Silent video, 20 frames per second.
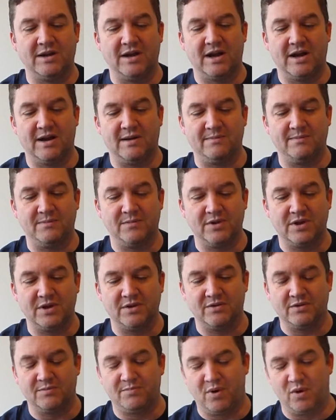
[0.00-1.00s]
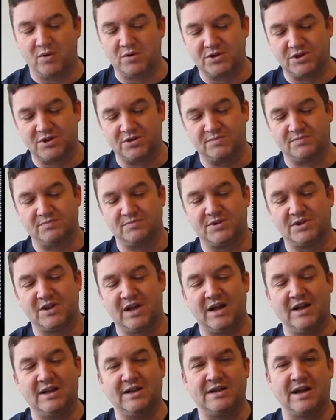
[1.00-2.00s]
The box is
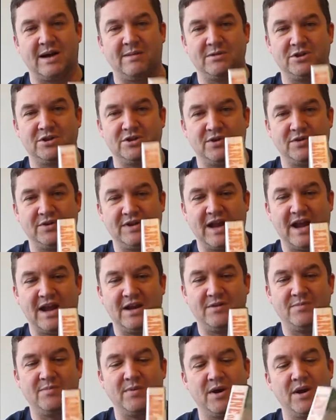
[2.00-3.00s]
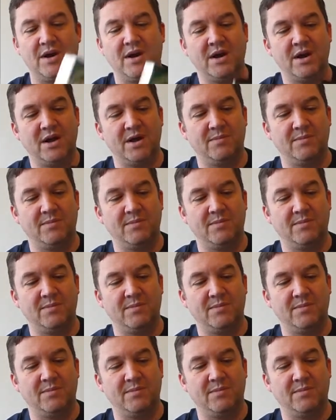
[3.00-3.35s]
slightly damaged on the end, but